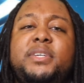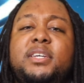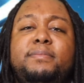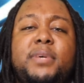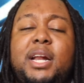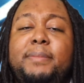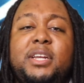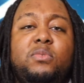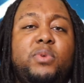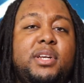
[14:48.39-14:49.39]
but I'm
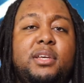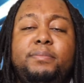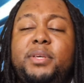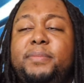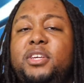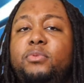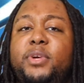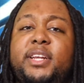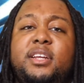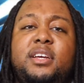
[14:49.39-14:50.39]
about to win the BB
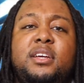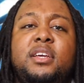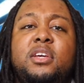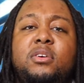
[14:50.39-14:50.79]
Arena